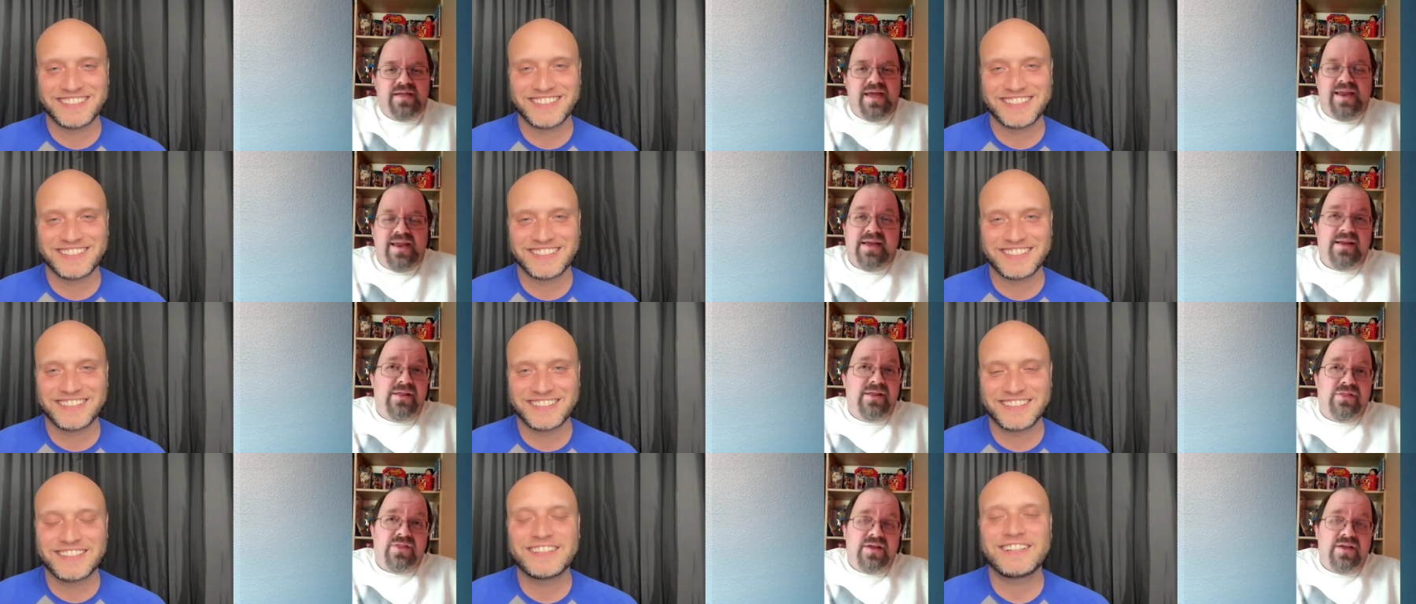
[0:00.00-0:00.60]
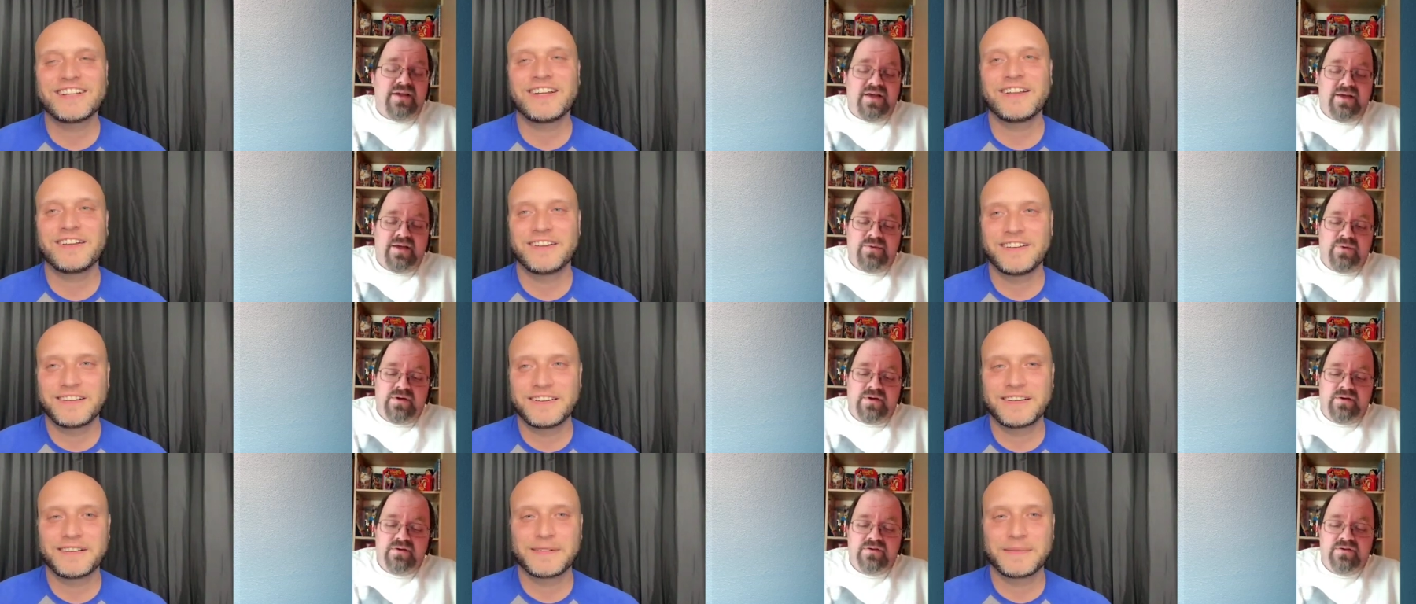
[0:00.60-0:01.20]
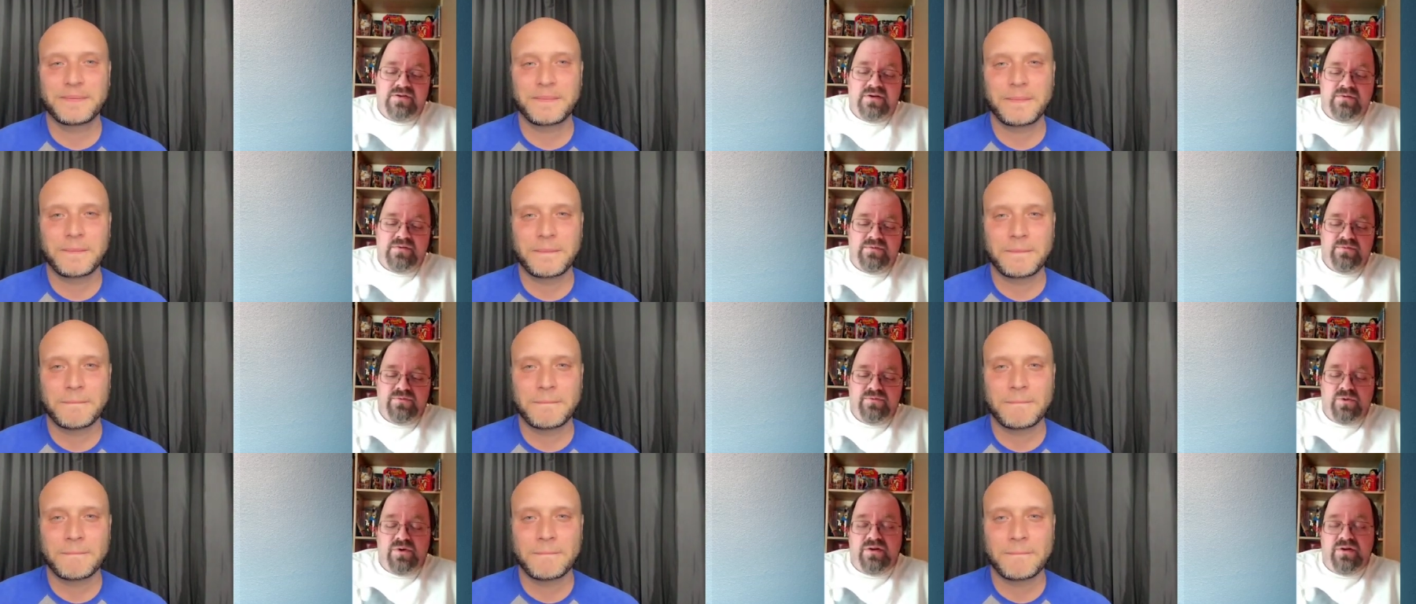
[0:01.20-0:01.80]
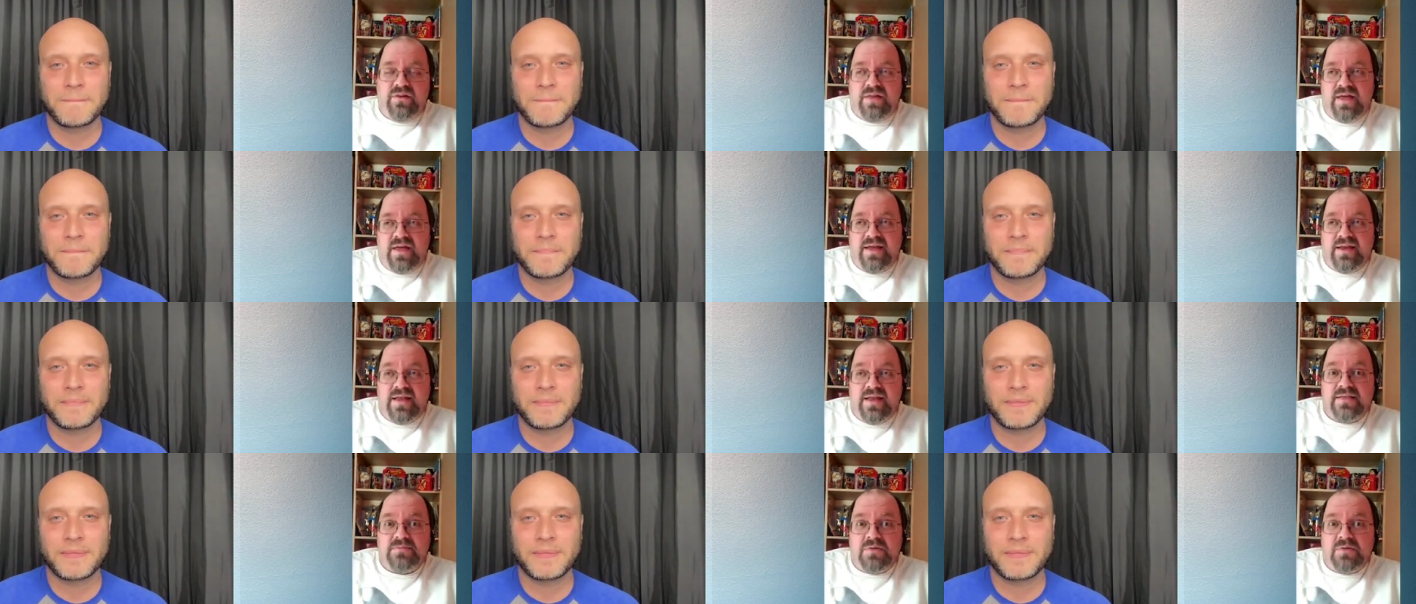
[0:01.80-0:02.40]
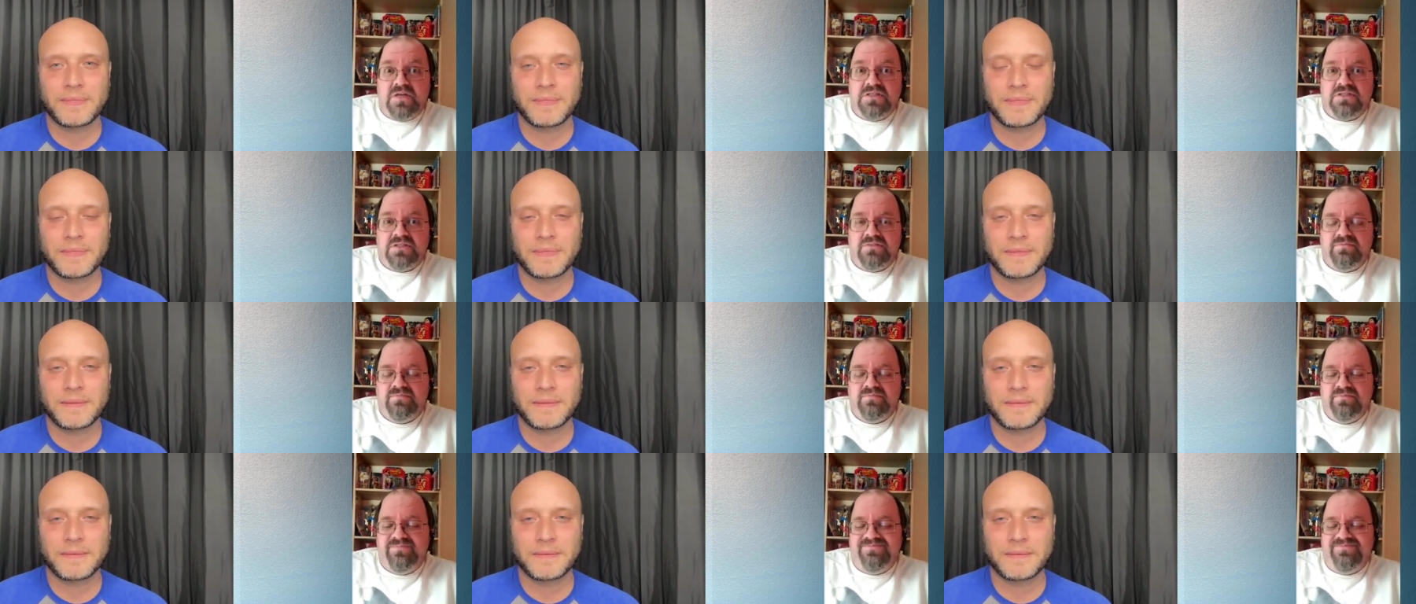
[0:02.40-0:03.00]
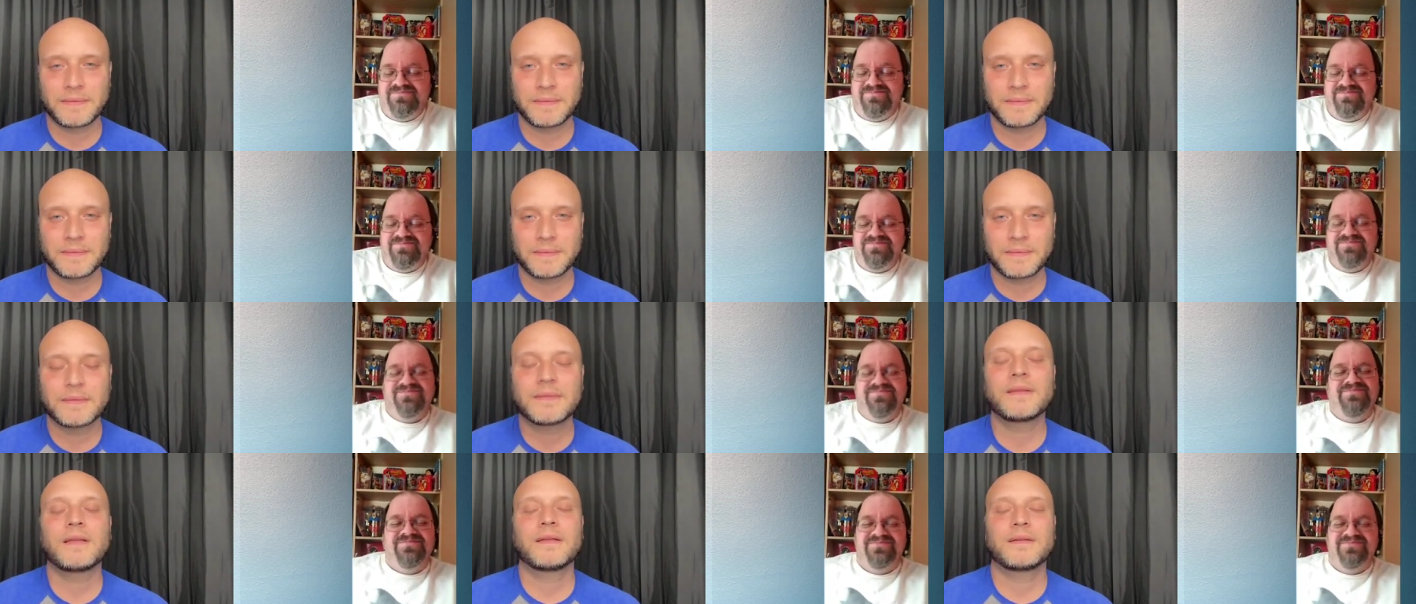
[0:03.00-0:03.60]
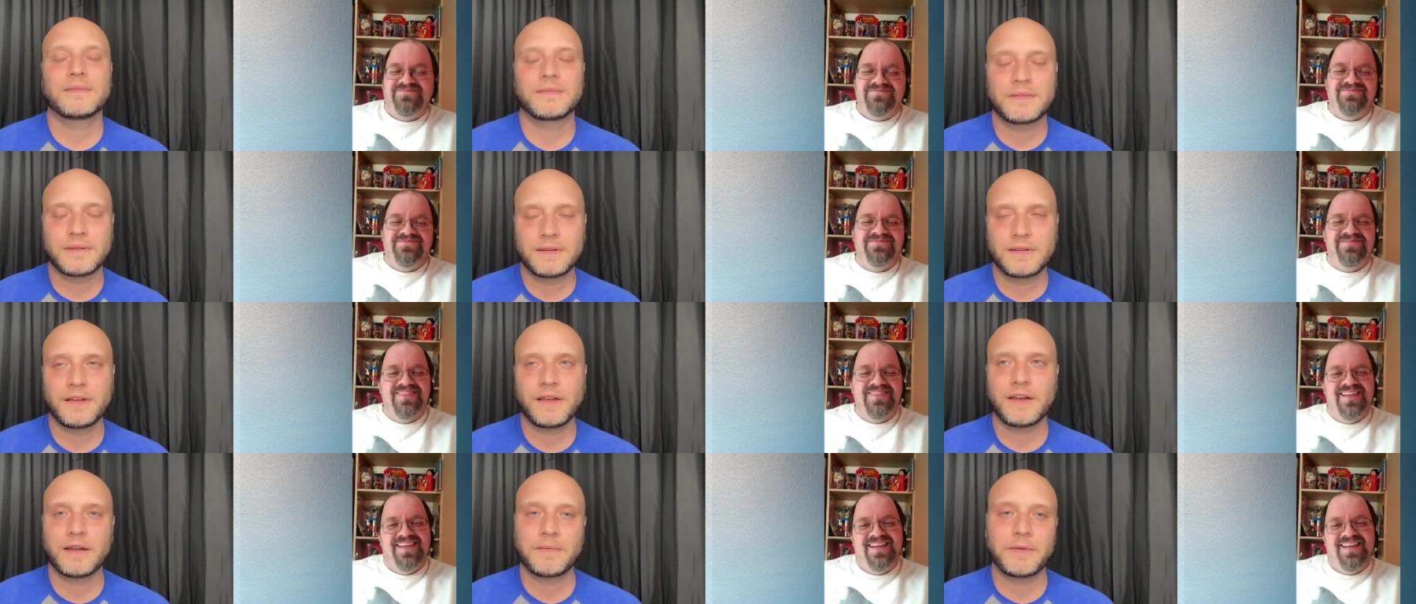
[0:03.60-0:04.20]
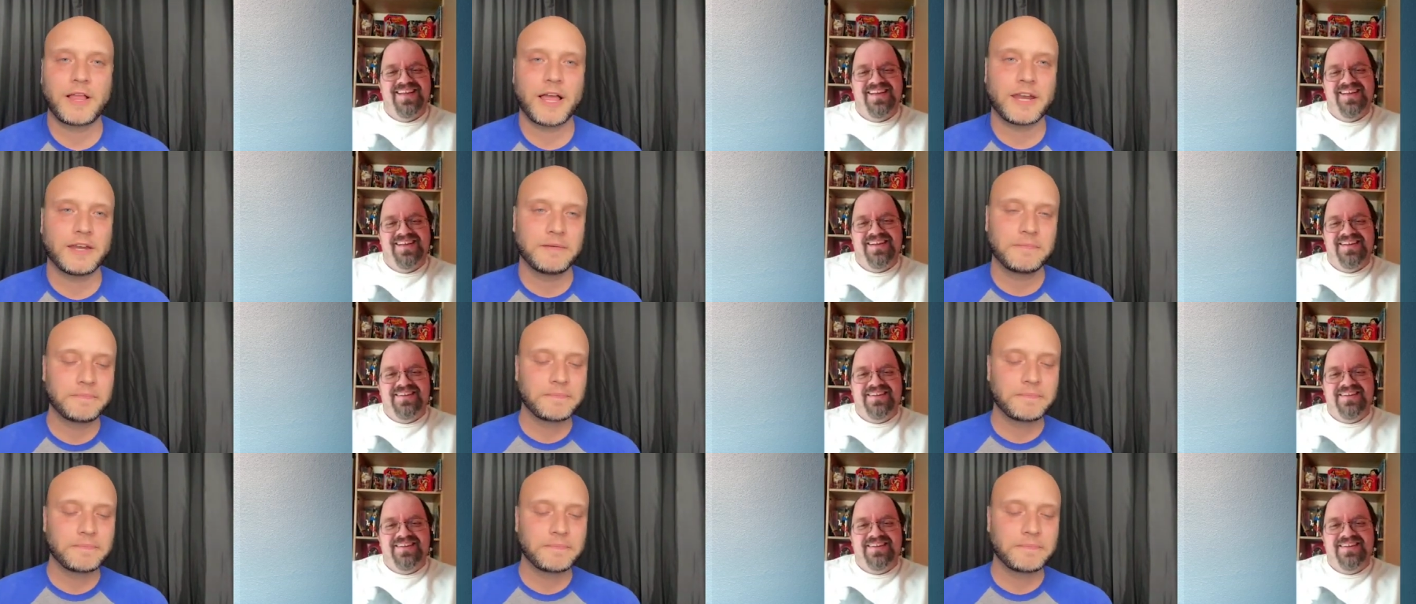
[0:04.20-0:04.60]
Speaker 1: and I didn't think I would, so or like it as much. Good. I'm glad.